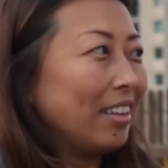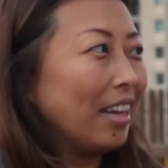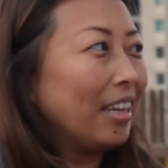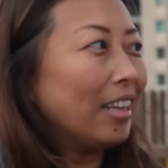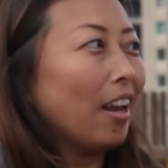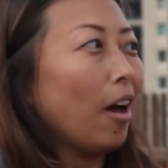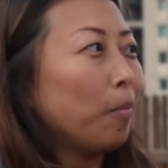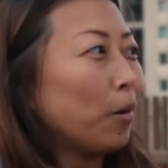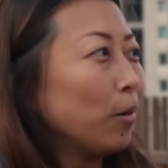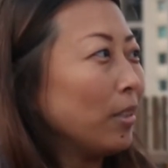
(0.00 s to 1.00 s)
They need a lot
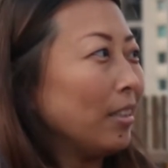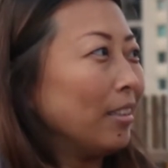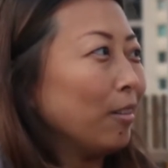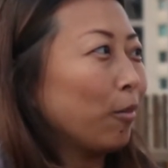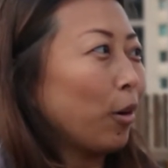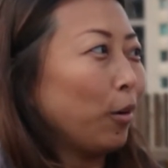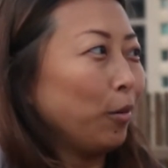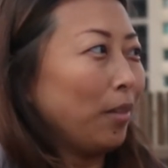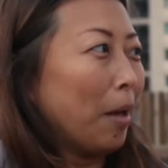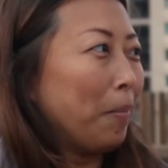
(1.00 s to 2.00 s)
of protein to
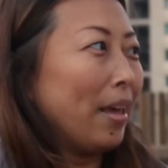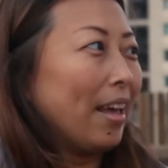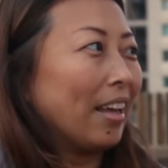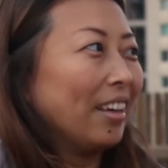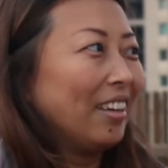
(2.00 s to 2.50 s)
grow that big.